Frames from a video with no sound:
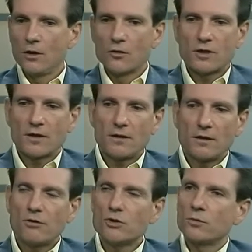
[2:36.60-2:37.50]
so that the
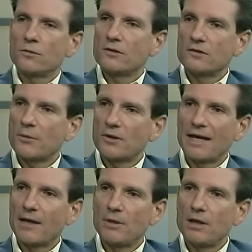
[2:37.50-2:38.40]
individual, let's say with
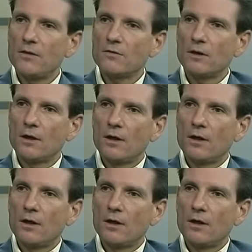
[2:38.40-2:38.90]
diabetes,